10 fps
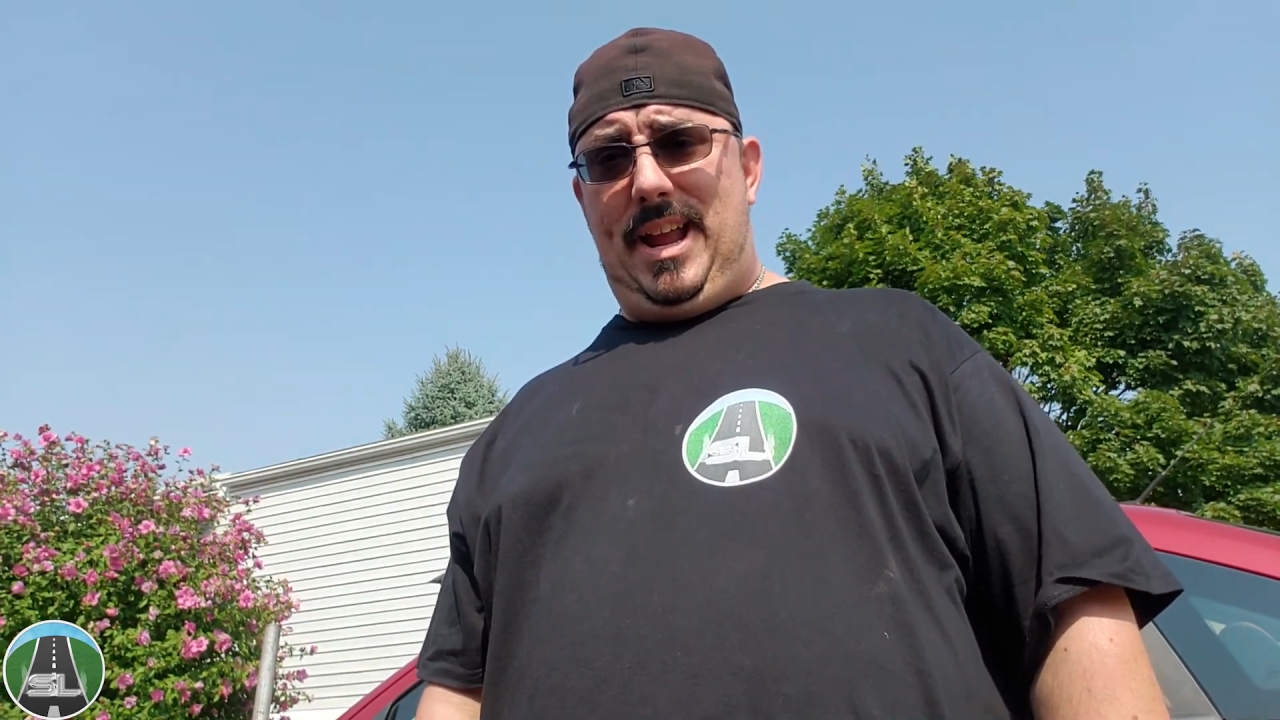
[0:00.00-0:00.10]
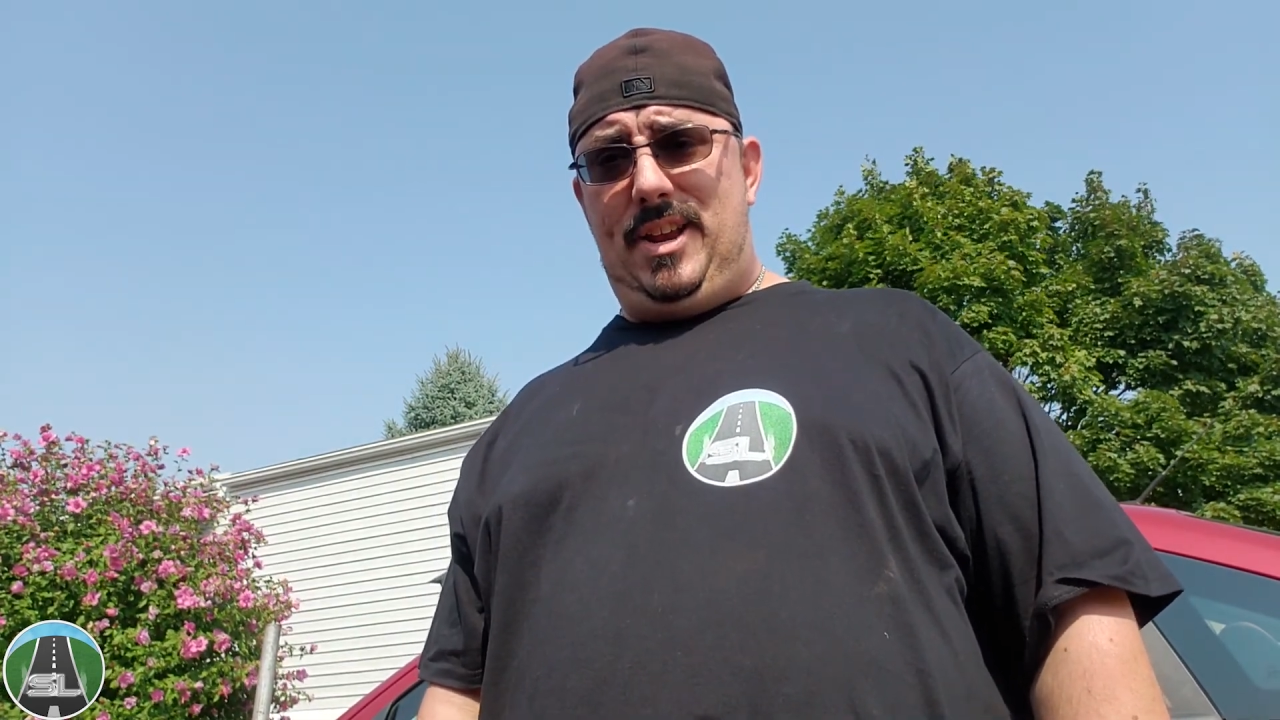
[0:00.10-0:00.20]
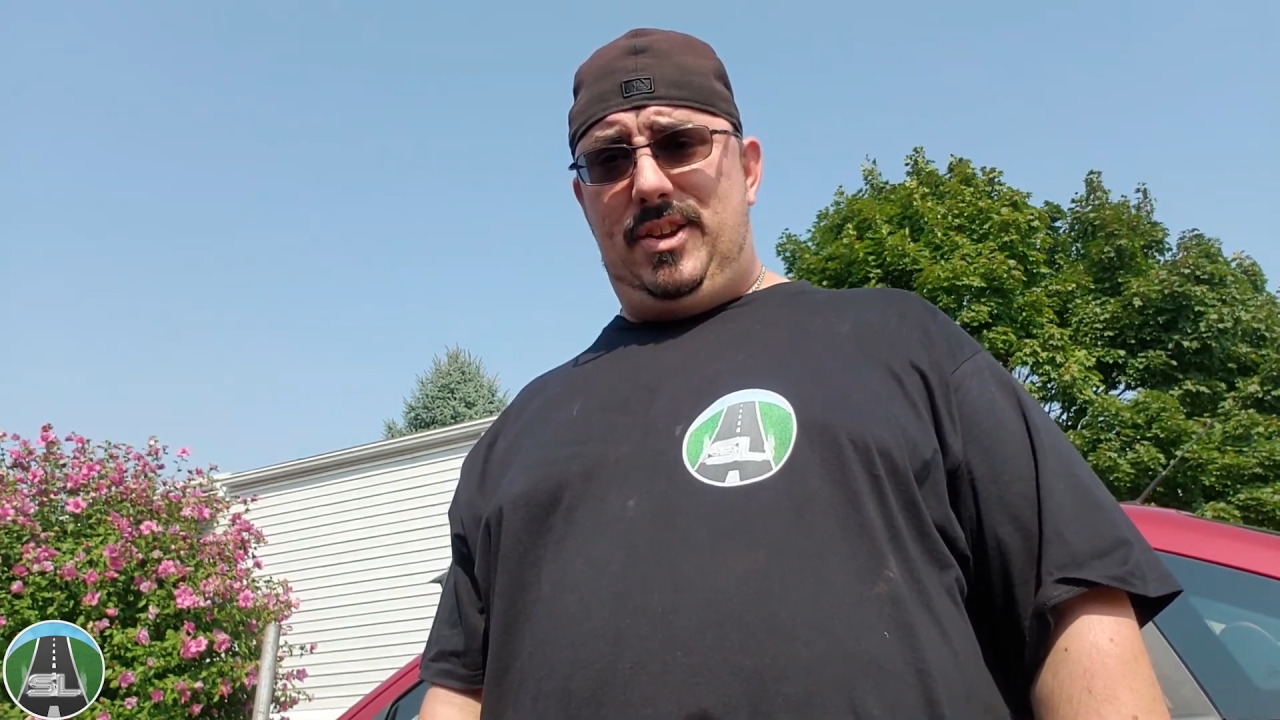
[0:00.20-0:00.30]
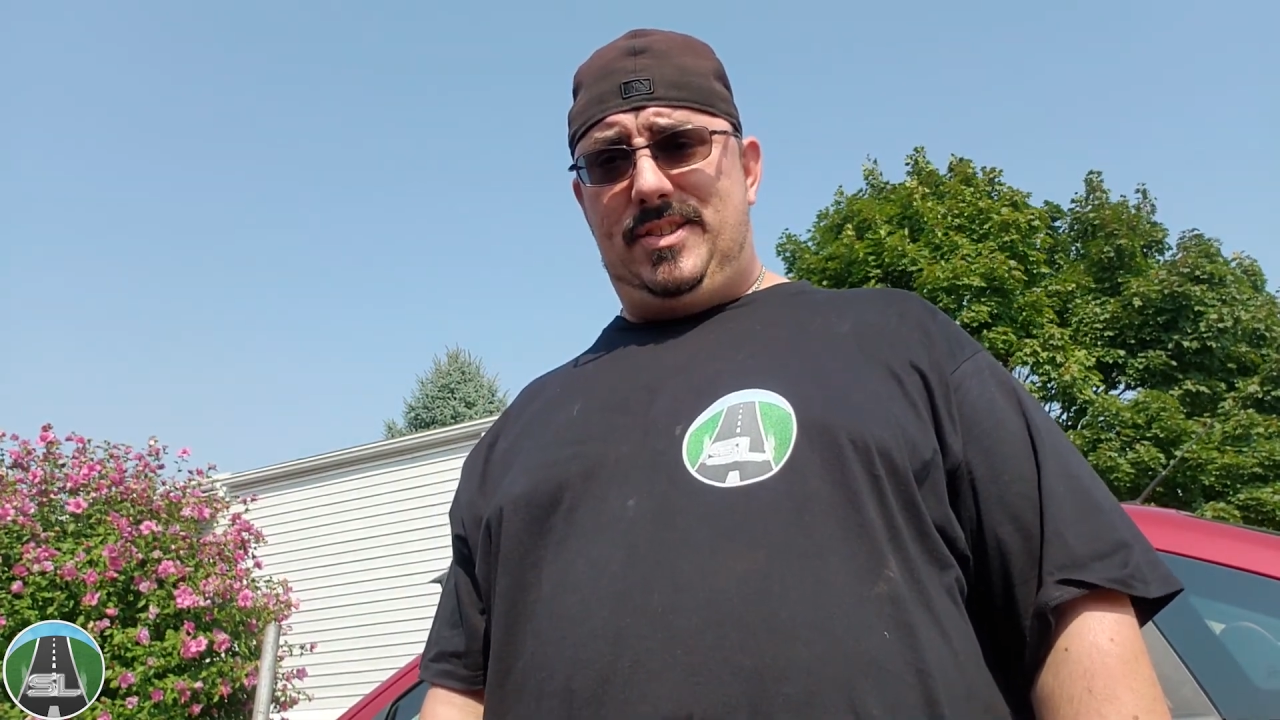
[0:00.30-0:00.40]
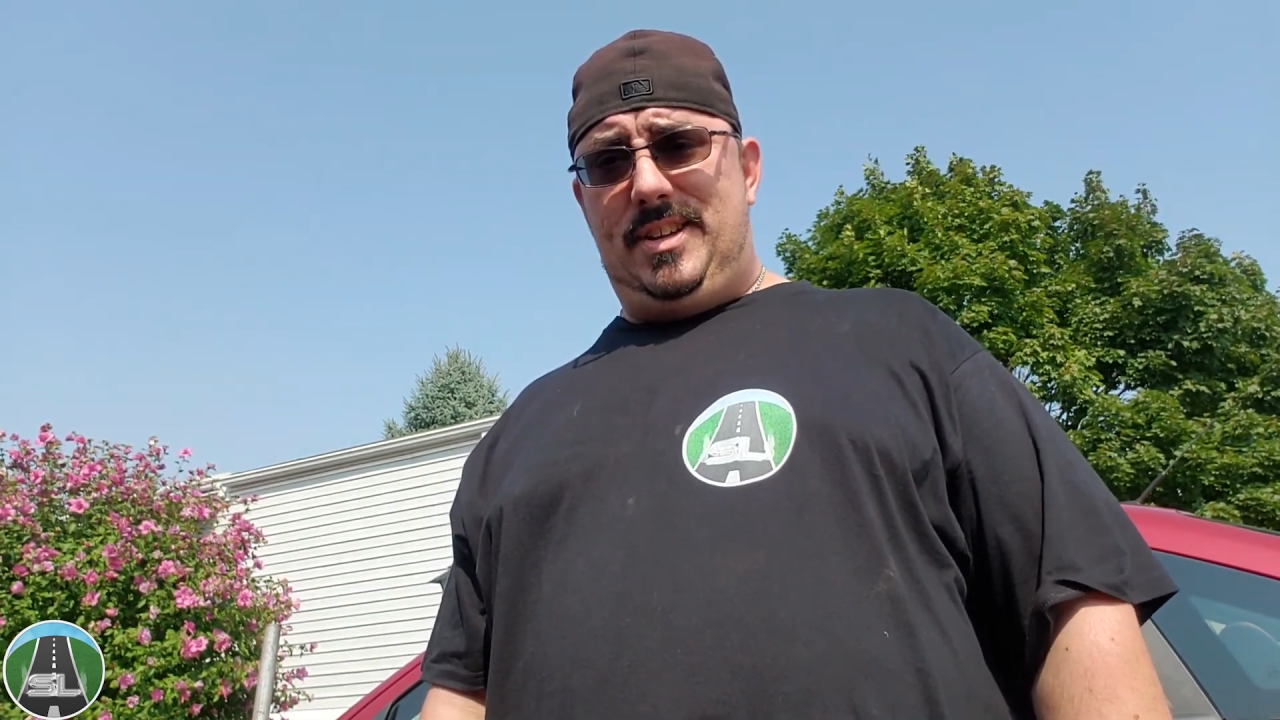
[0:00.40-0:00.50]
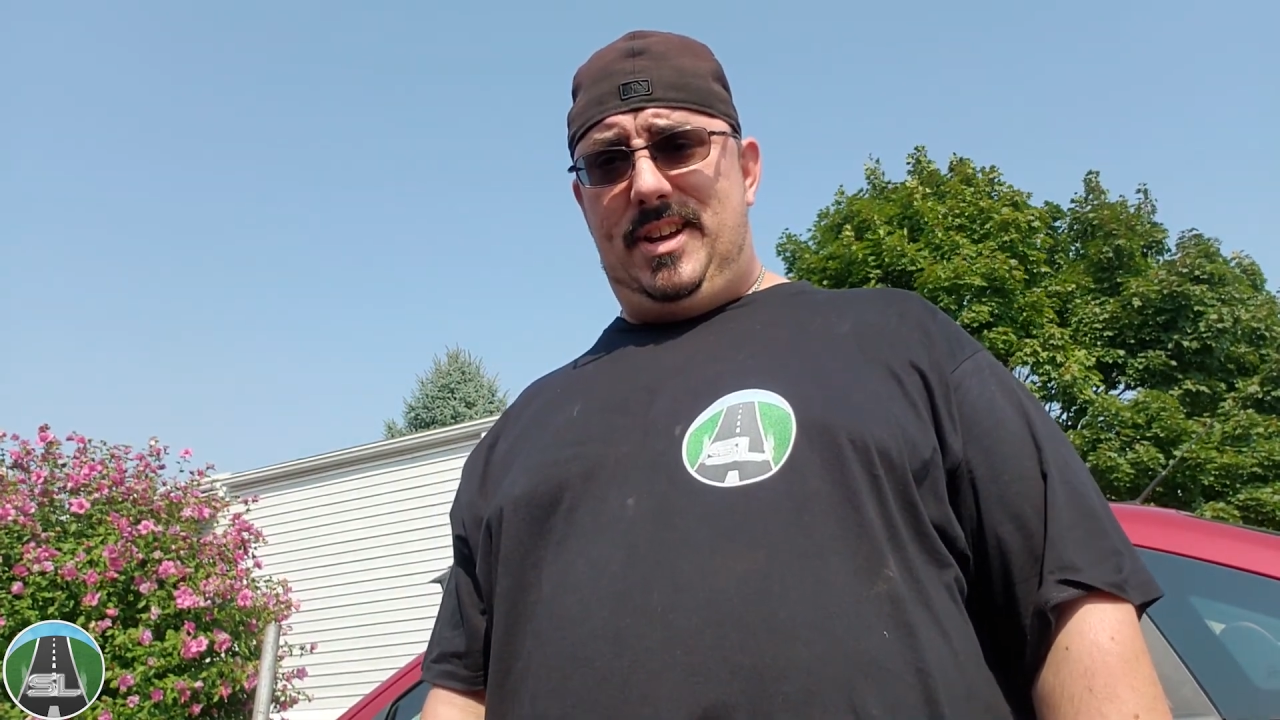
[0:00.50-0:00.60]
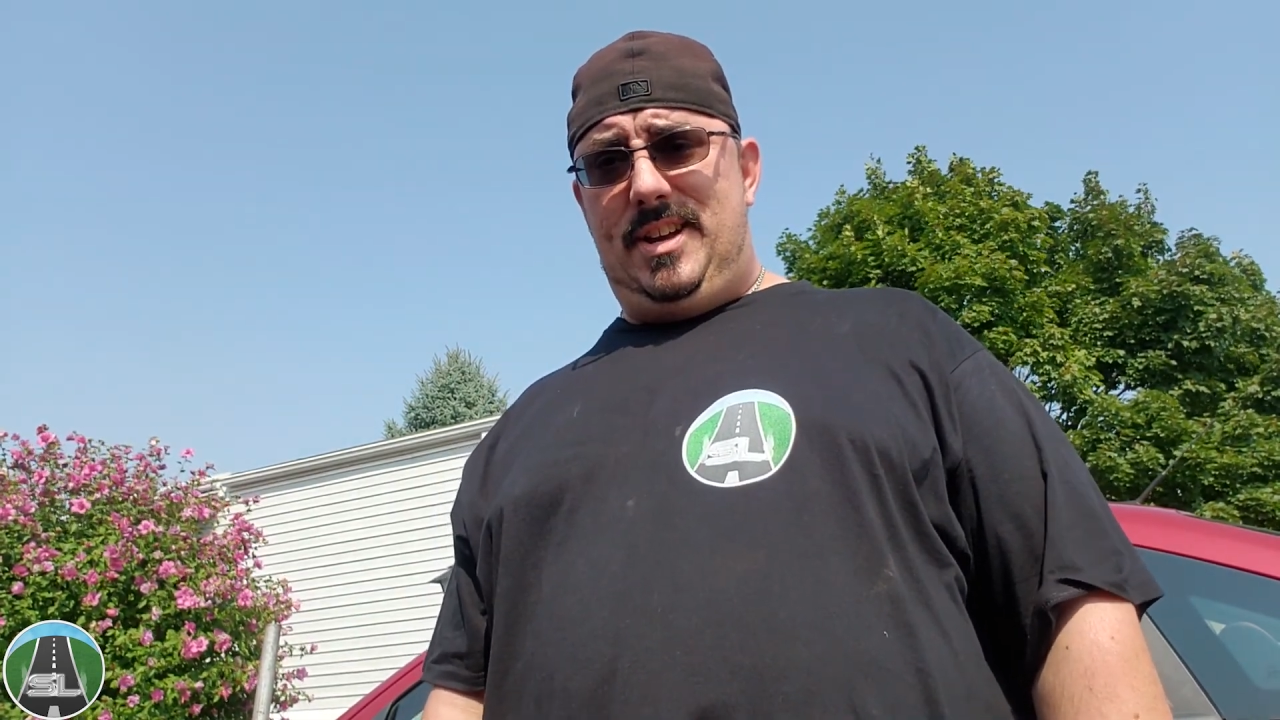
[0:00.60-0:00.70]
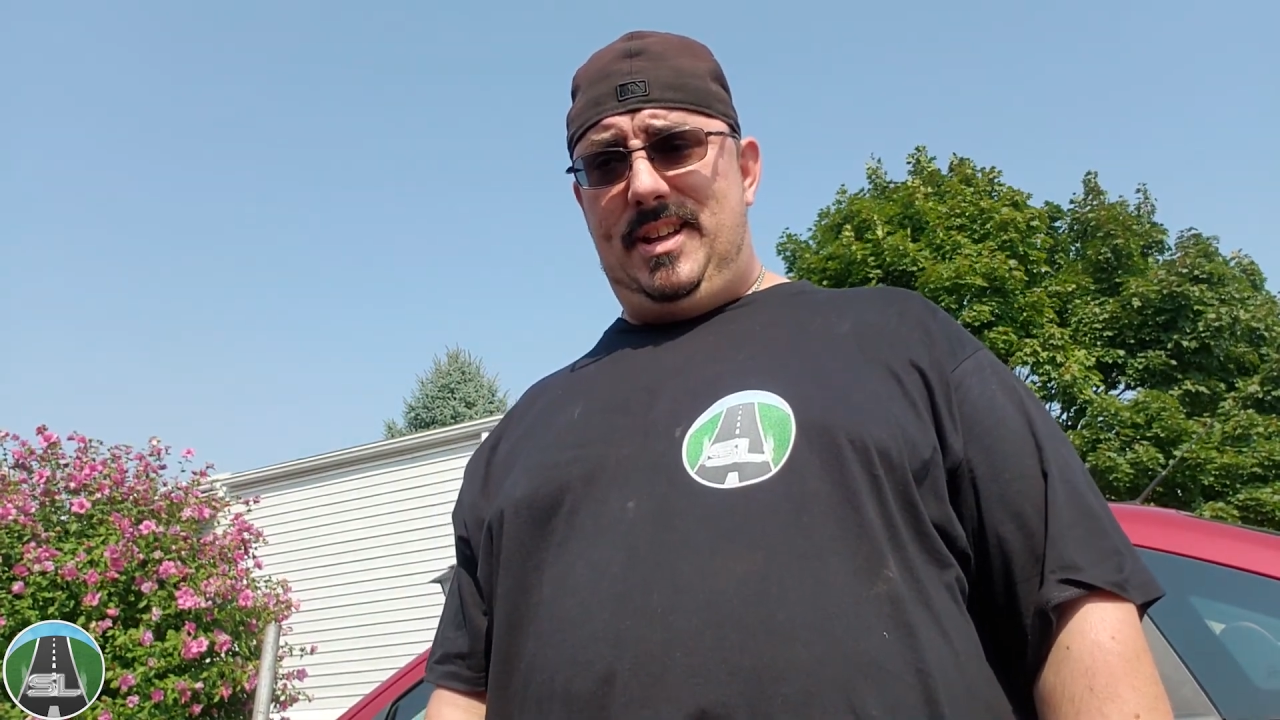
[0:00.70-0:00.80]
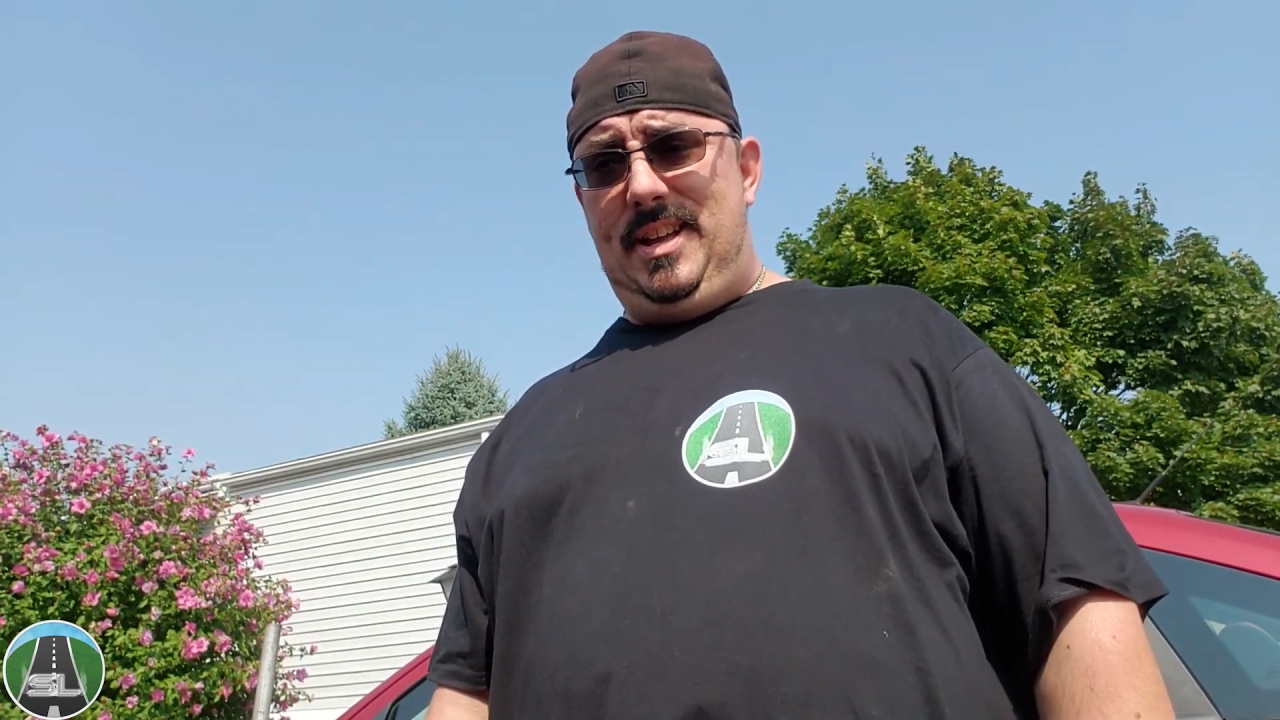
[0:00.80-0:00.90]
and just a